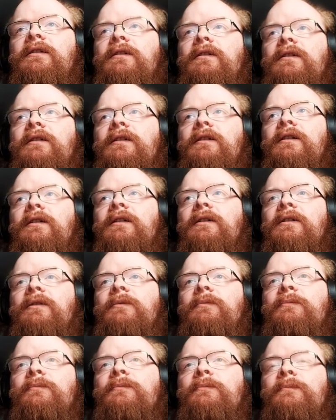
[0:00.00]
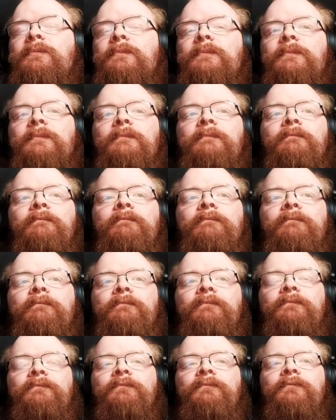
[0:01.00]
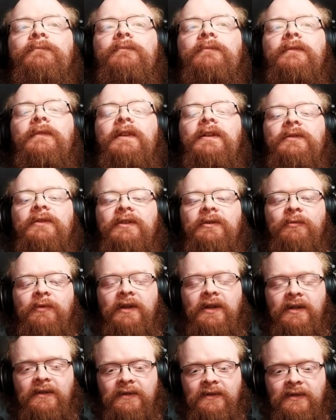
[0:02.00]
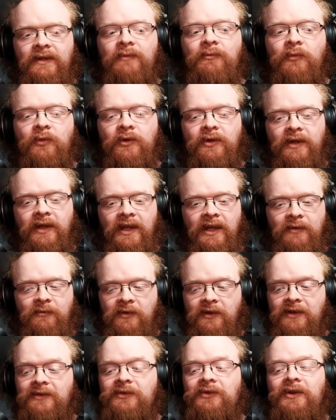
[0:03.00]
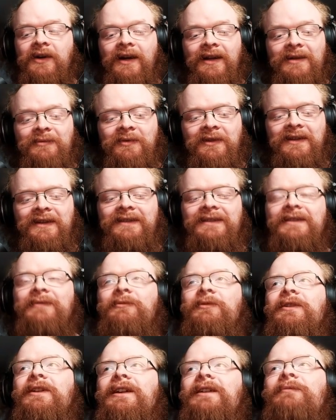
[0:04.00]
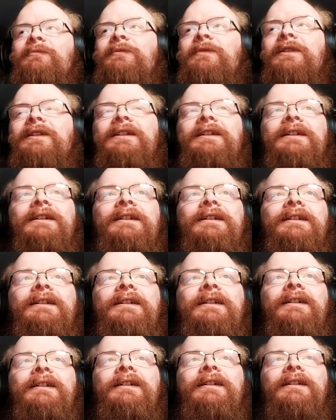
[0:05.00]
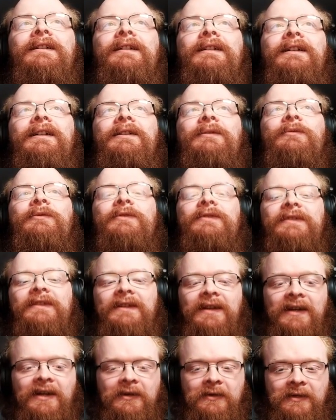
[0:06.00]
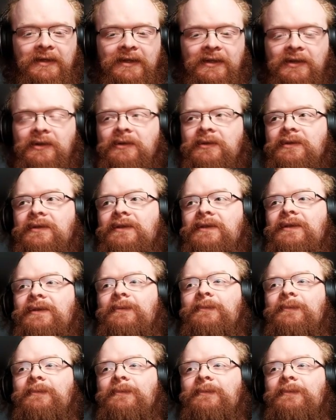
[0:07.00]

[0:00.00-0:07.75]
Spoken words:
Um, I'm just gonna play a simple game. I'm gonna try to play a simple game, and we'll see how it goes.